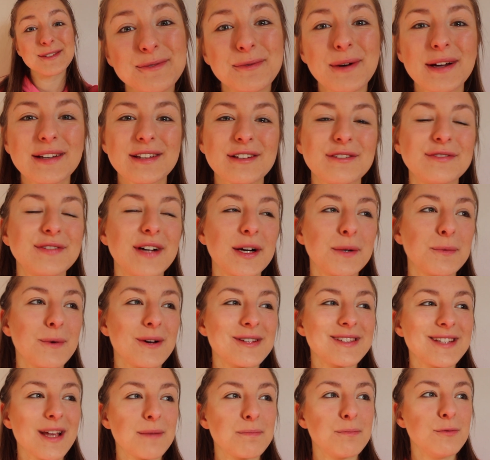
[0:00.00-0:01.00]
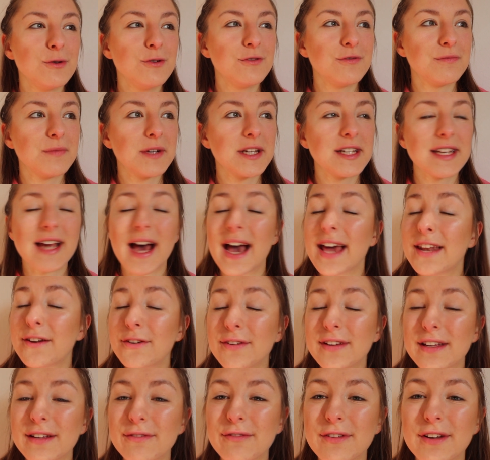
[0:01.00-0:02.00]
What the fuck was that movement? I
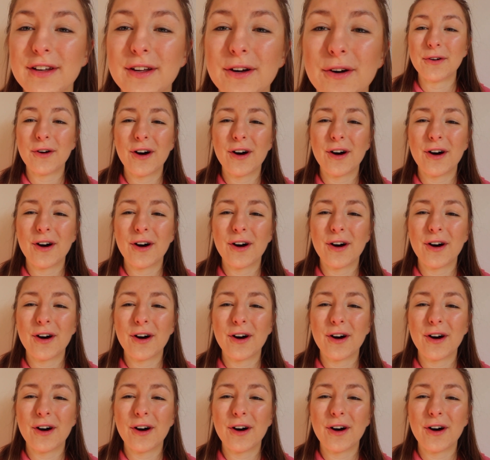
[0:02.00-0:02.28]
don't even know.